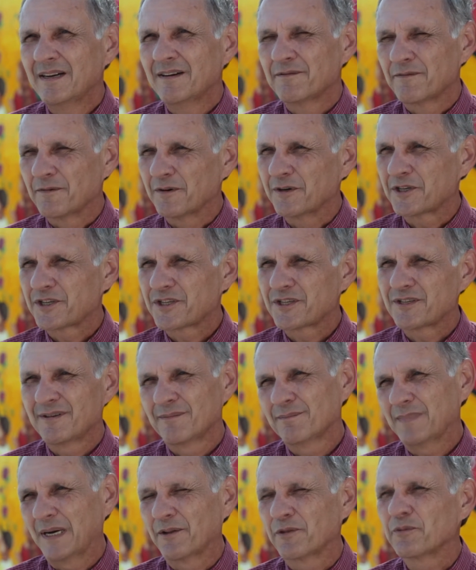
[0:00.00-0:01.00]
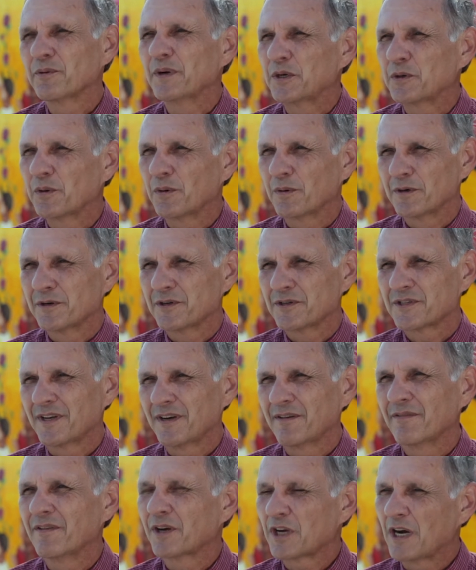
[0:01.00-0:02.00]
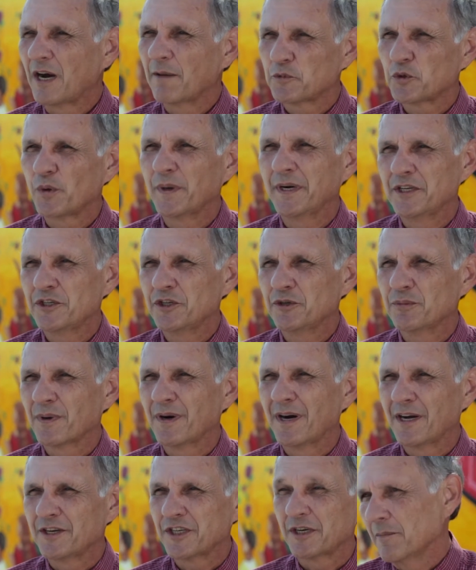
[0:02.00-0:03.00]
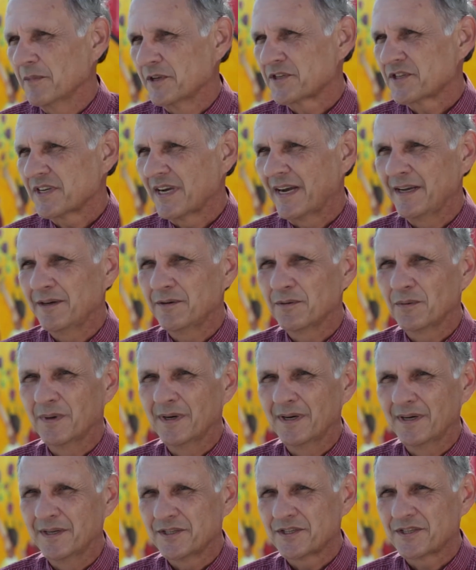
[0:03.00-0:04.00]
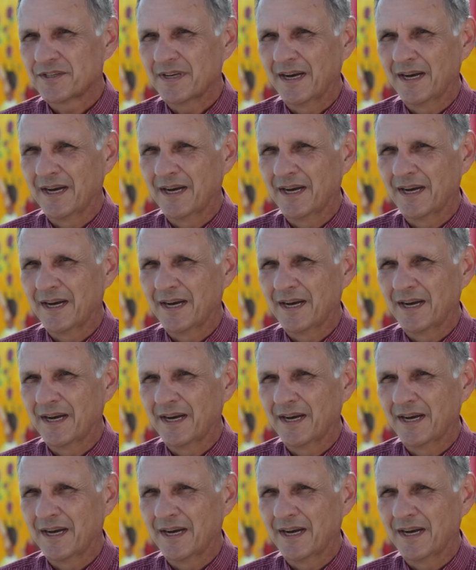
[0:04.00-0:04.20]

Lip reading: first about 3/4 of the COM22 project. The site was